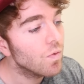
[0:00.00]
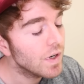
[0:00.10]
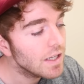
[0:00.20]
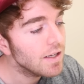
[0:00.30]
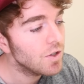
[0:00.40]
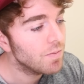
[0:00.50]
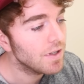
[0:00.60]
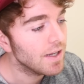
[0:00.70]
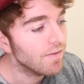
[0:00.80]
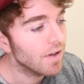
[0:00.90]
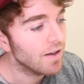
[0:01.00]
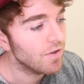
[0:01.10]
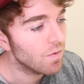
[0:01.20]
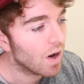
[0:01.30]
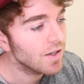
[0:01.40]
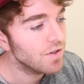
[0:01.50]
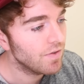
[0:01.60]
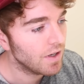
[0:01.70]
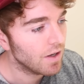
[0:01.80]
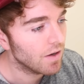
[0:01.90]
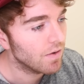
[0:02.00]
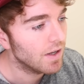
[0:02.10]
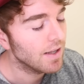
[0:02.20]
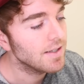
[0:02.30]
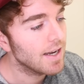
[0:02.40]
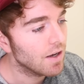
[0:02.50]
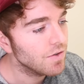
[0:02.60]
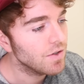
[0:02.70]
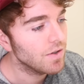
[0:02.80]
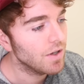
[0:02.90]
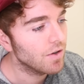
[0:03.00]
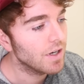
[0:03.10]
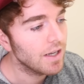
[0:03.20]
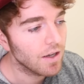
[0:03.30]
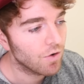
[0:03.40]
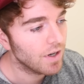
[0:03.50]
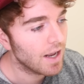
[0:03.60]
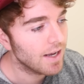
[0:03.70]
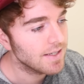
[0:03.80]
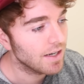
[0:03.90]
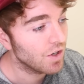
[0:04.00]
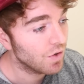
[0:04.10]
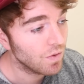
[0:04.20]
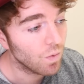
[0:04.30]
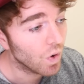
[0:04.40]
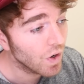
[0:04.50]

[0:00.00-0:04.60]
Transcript: really do believe that if you watch a video that tells you that you're going to get green eyes, that it could work